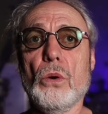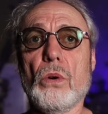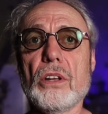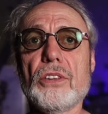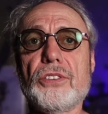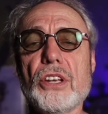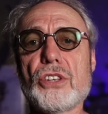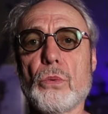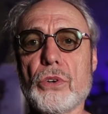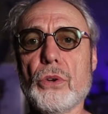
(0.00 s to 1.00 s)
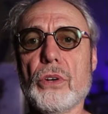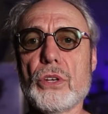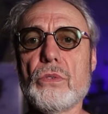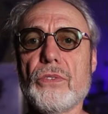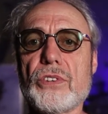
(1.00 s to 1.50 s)
one of the things that we're doing
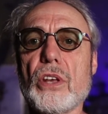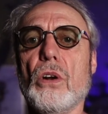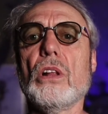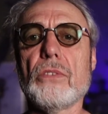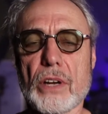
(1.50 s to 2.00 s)
is we've set all of our